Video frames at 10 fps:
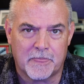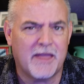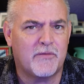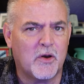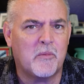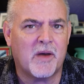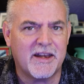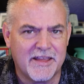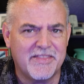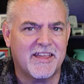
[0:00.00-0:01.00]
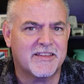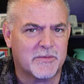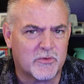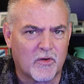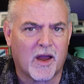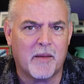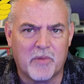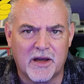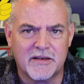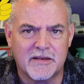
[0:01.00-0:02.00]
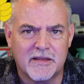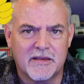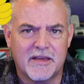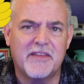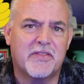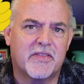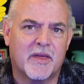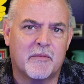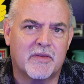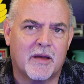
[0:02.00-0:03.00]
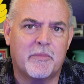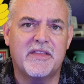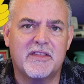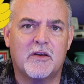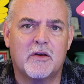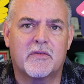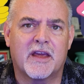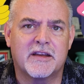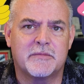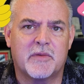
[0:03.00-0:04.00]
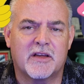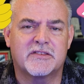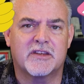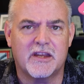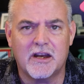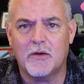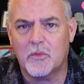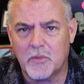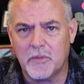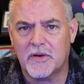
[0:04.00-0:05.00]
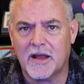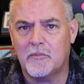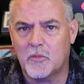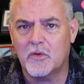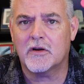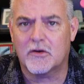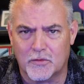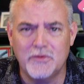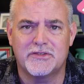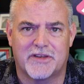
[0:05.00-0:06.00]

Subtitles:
Hey, if you don't mind, hit that subscribe button, hit the thumbs up, hit the notification bell so you know when we put out more cruise